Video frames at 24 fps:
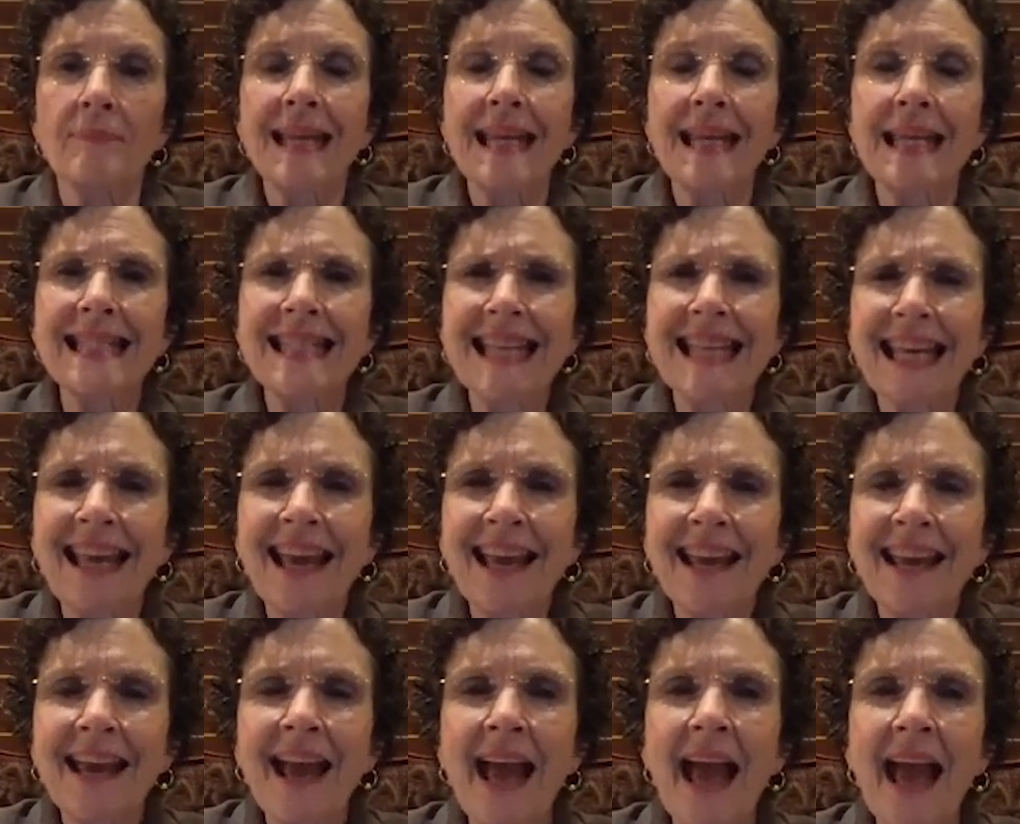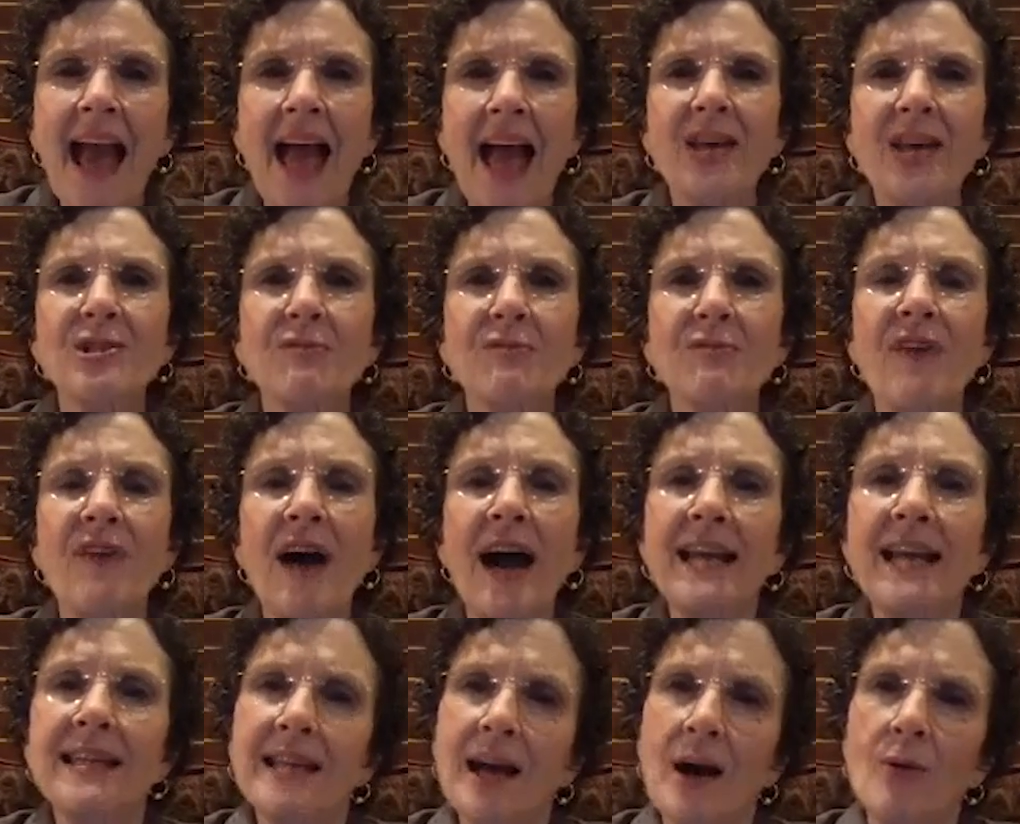digging as to
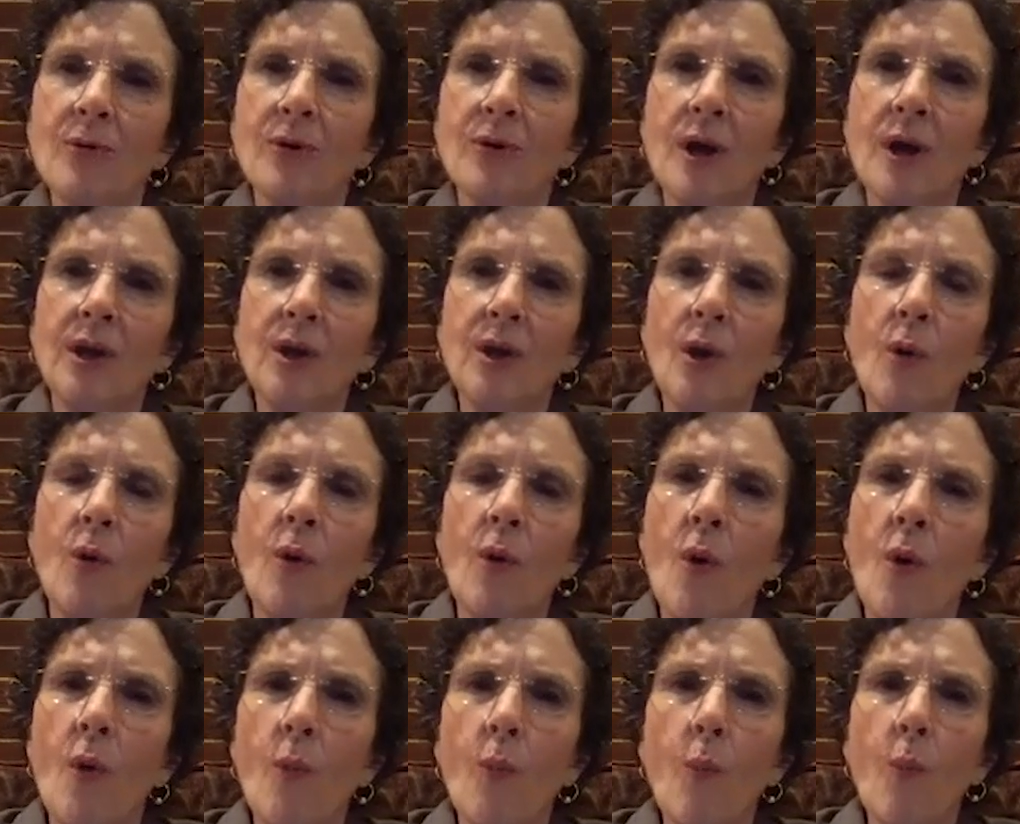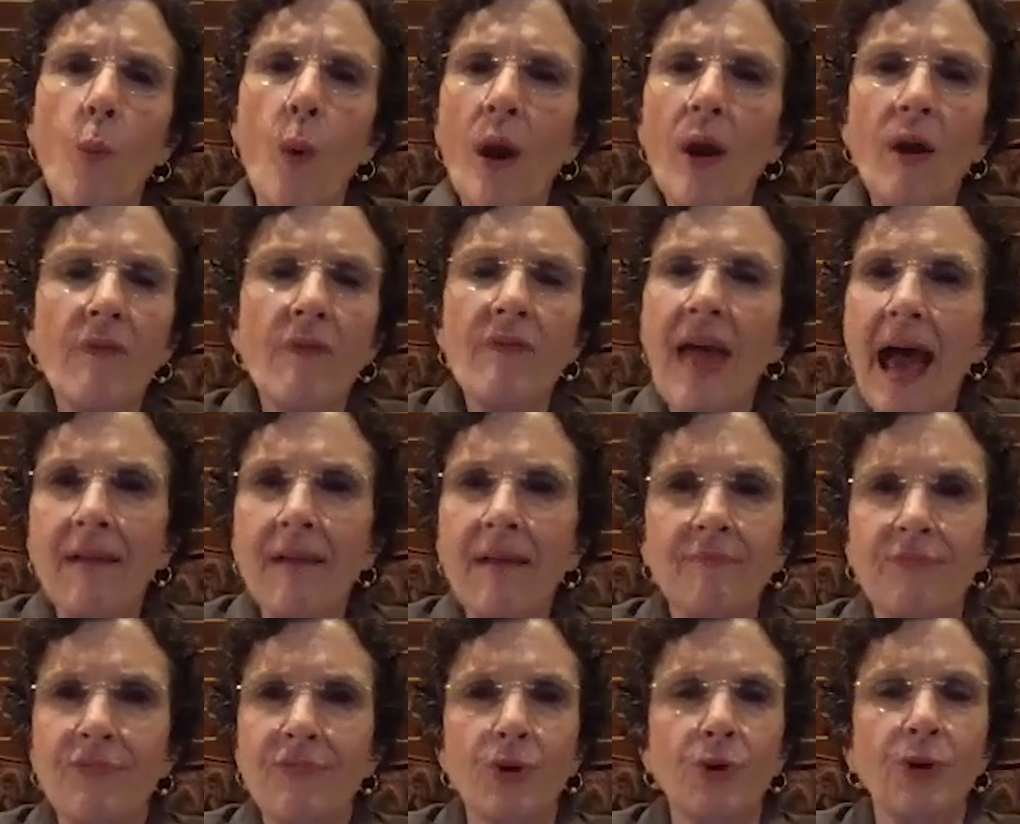find out, you know, where that
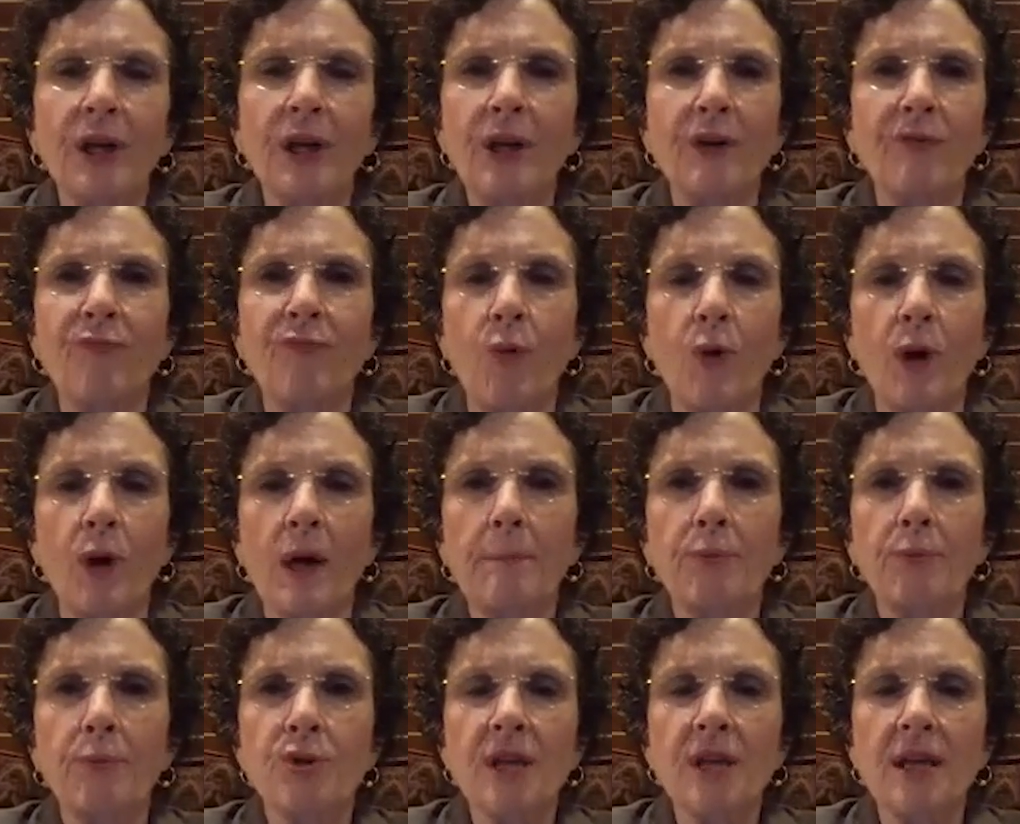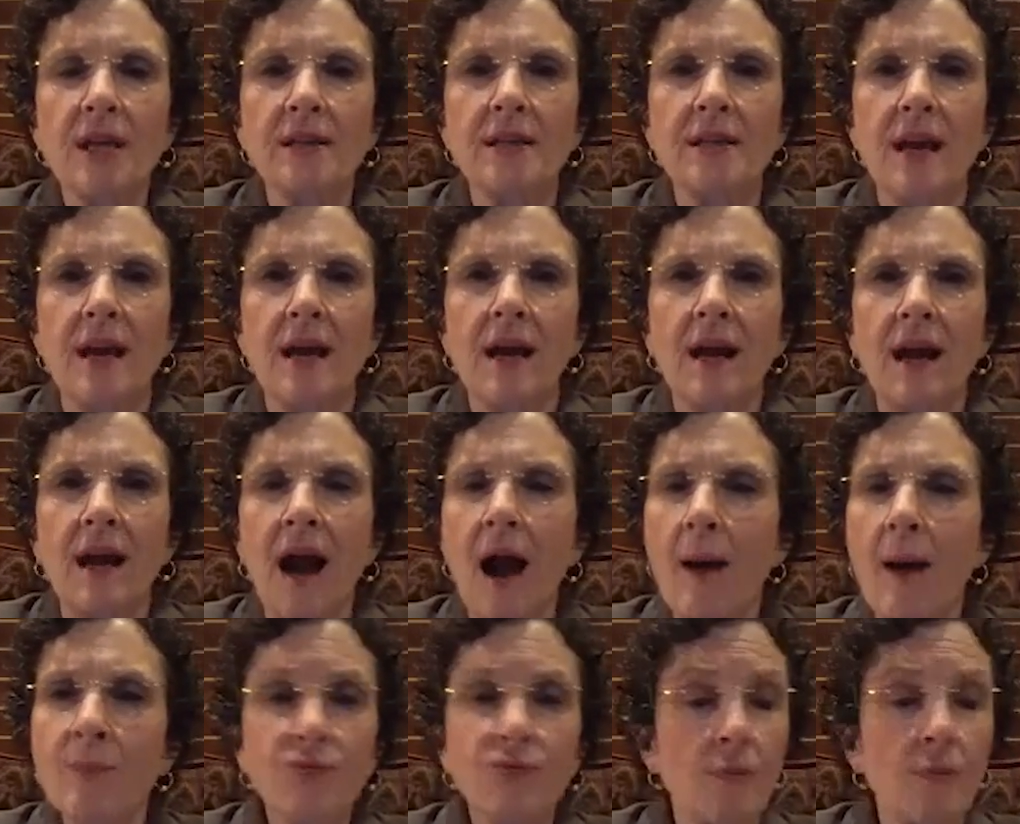30 to 40%
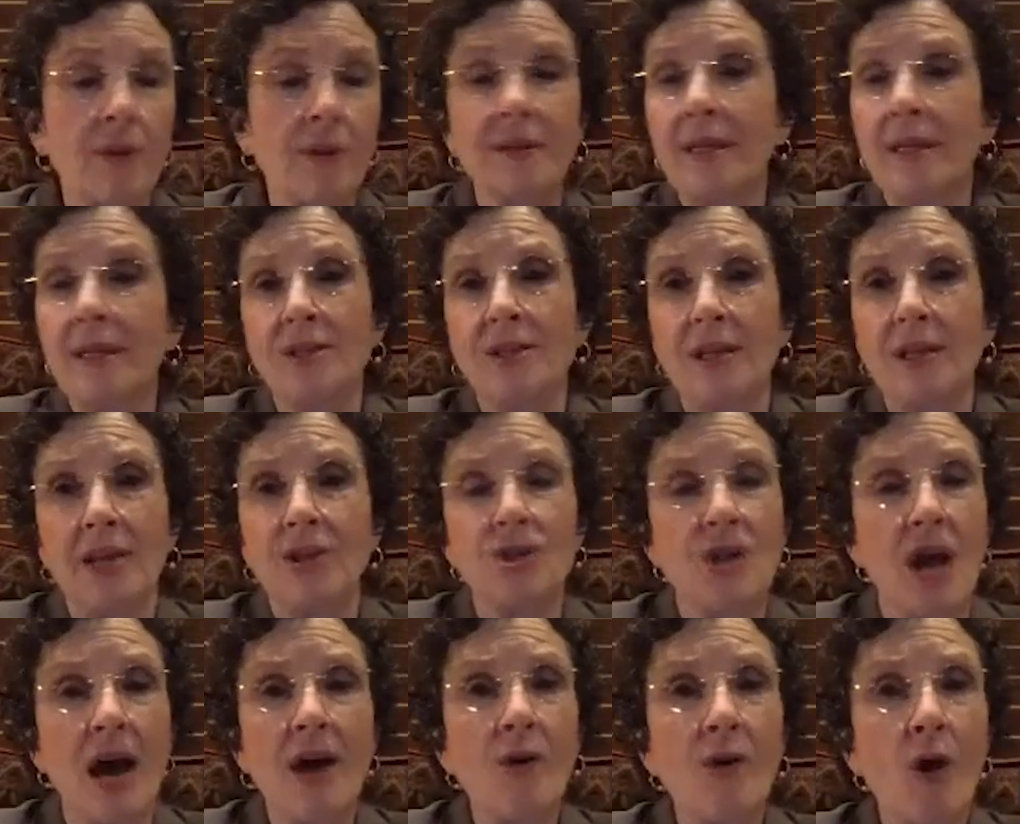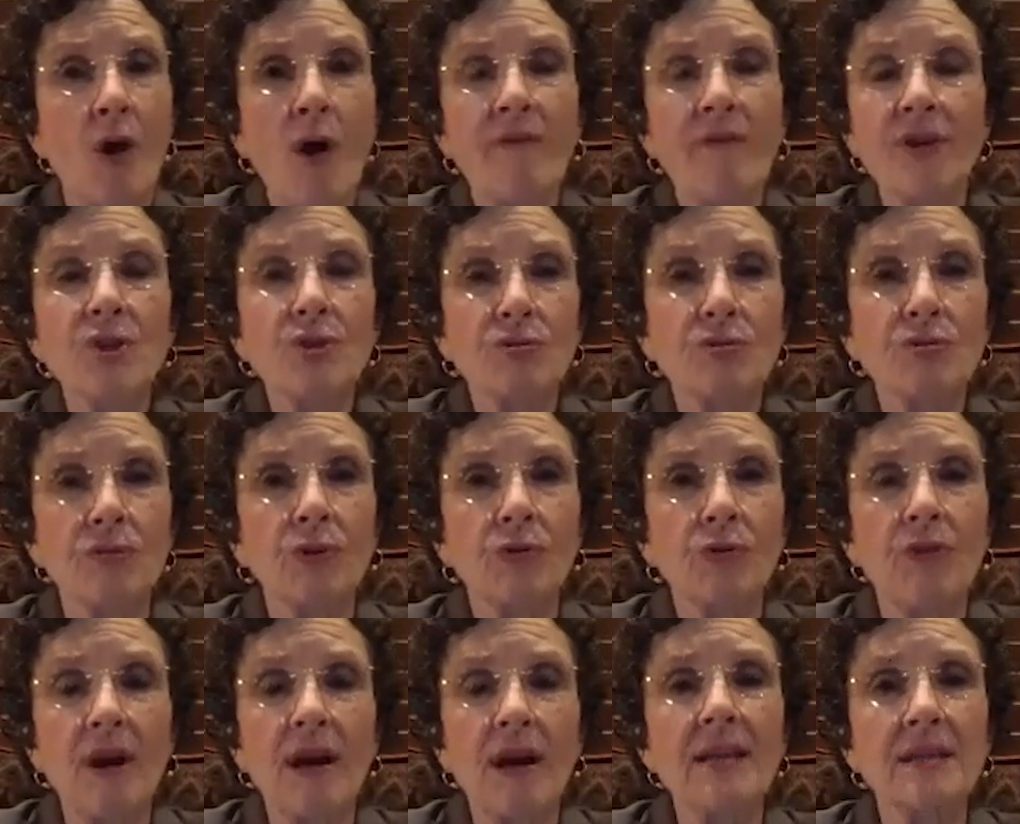comes from, because it's not all visceral
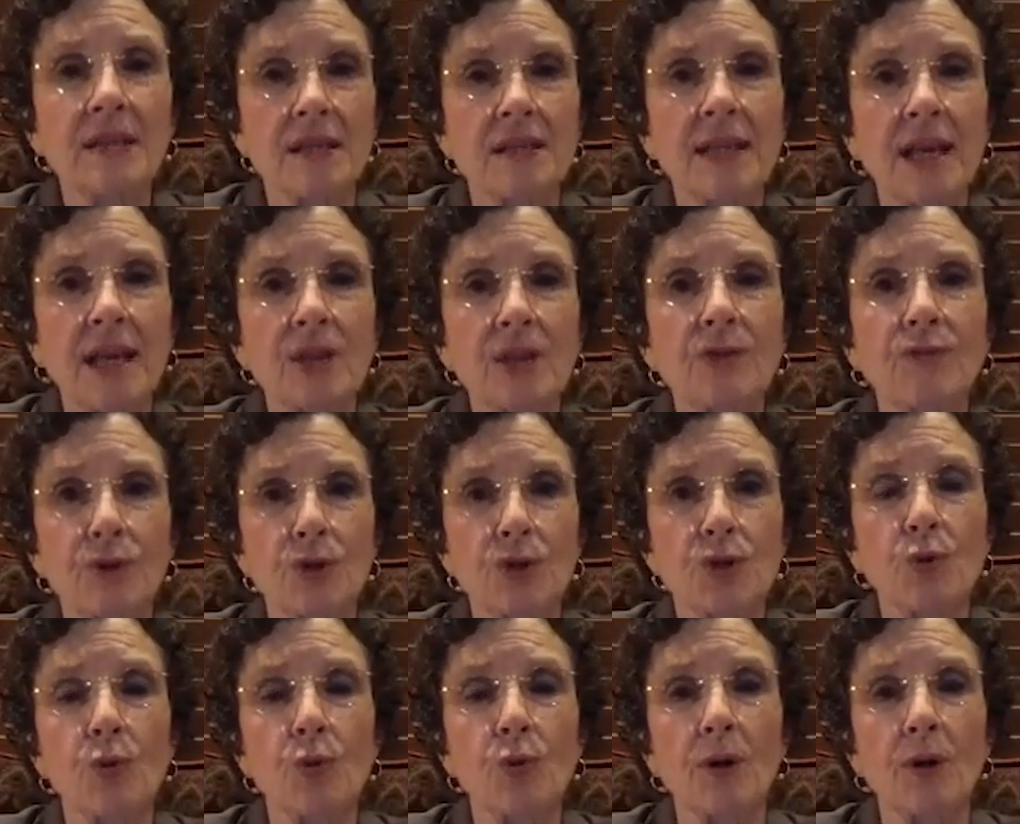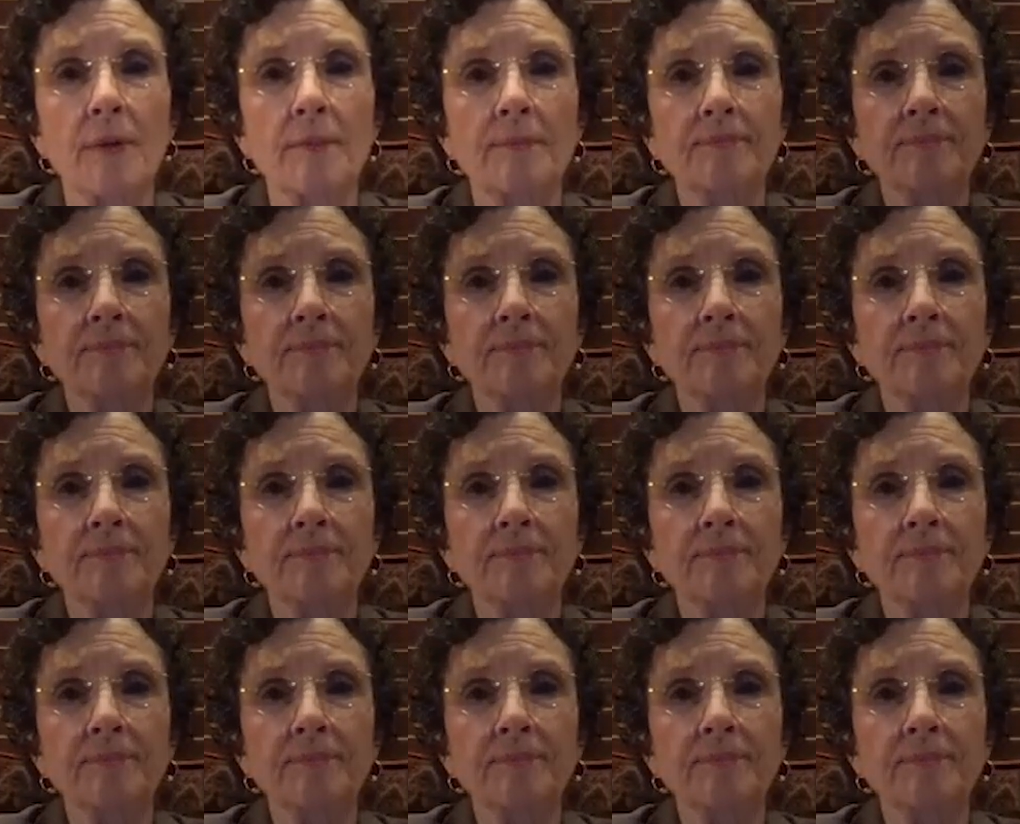crisis, that's for sure.